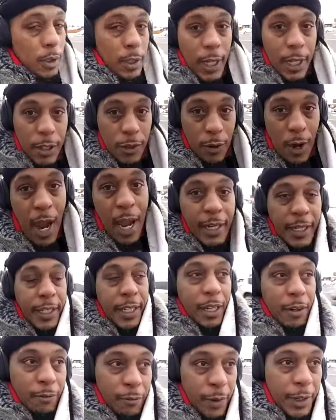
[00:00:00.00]
They trying to
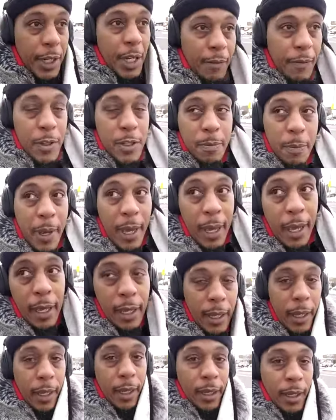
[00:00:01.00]
get rid of us,
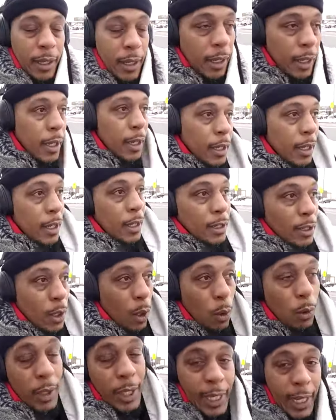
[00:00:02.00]
man.
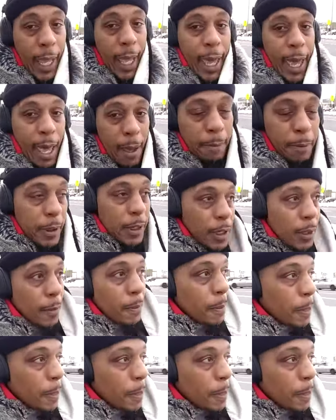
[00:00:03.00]
Don't let it happen.